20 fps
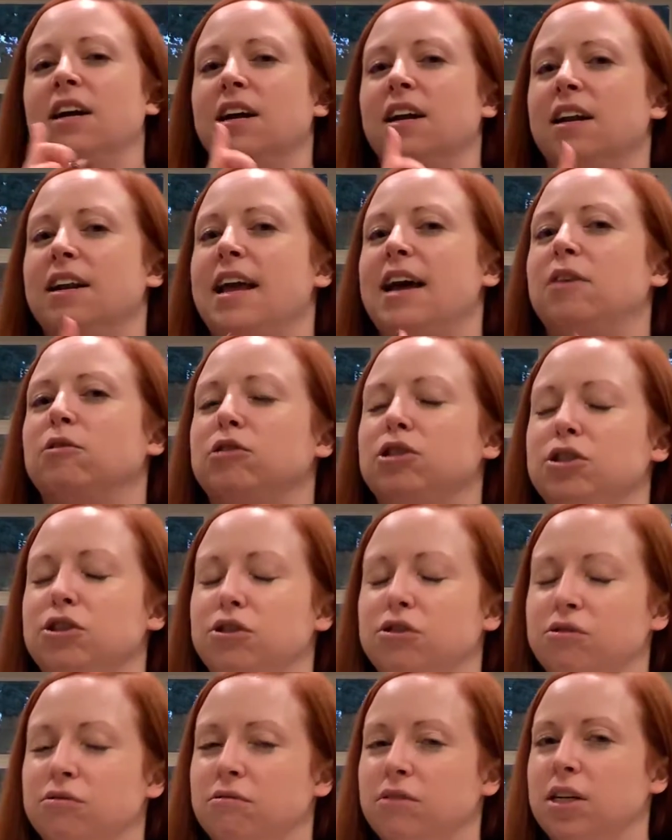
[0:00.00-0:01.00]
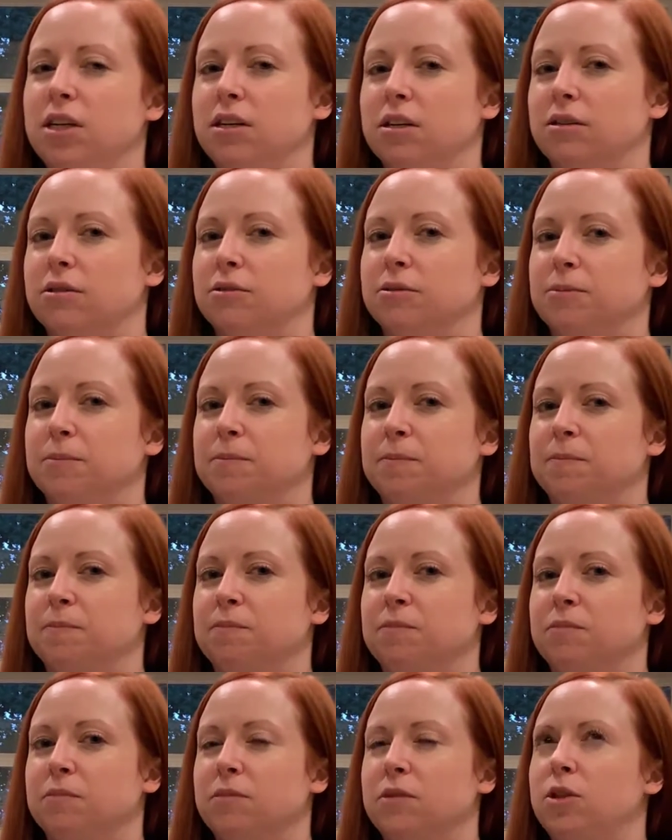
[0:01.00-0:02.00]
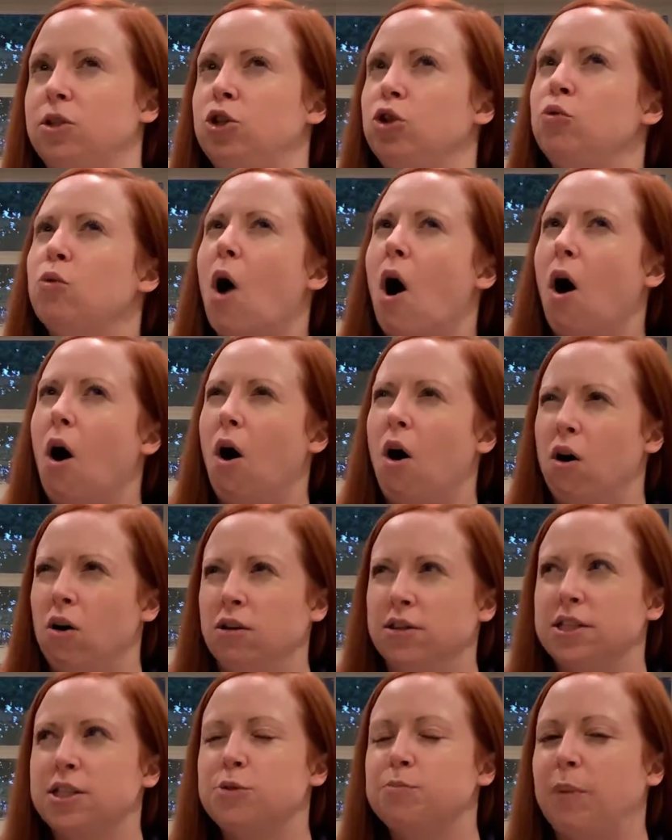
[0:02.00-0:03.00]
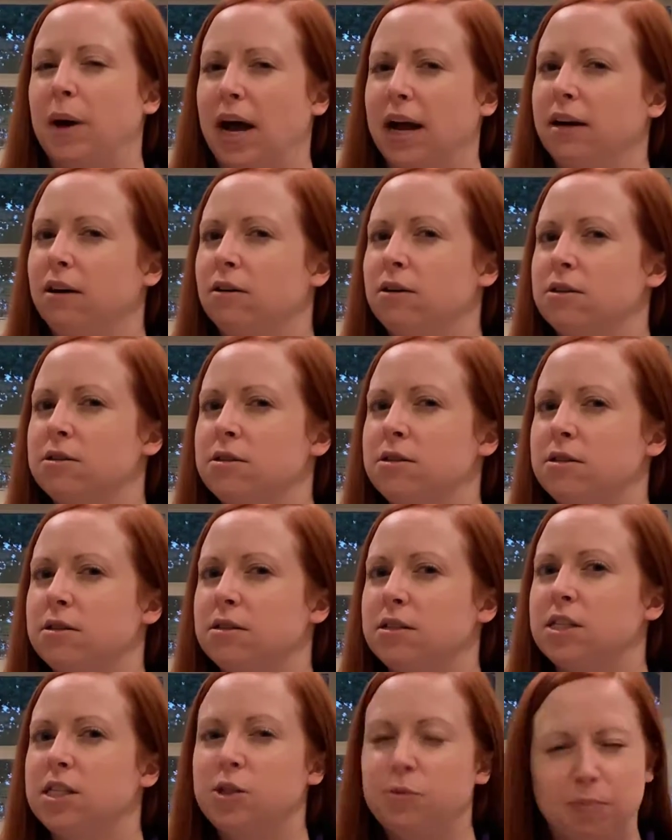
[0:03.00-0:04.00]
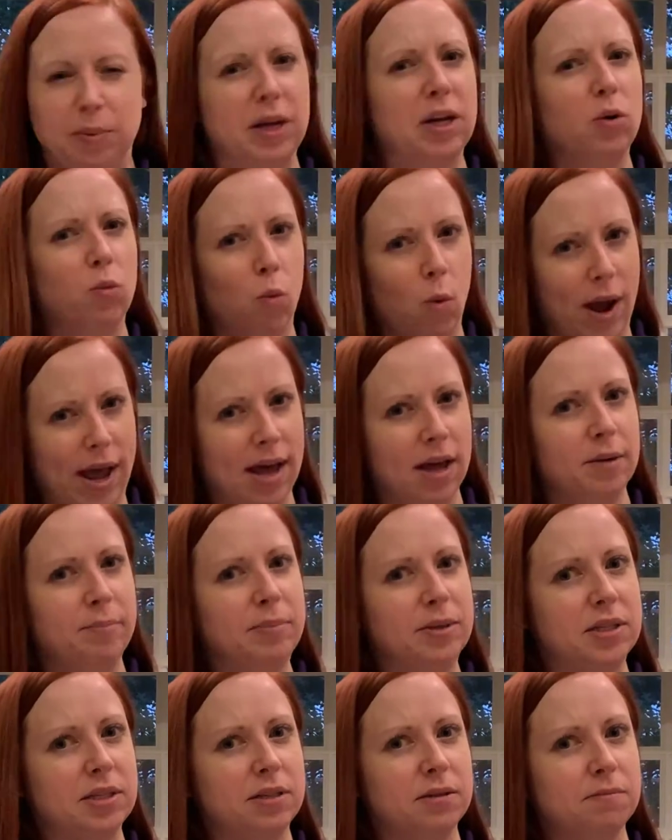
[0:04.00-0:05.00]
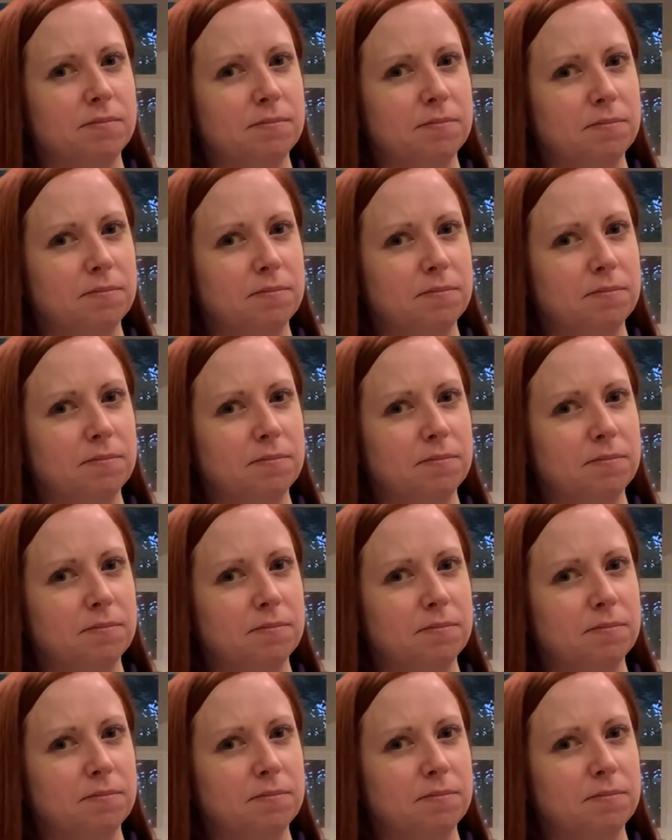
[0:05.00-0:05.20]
Now, do you know, do all spiders spin webs?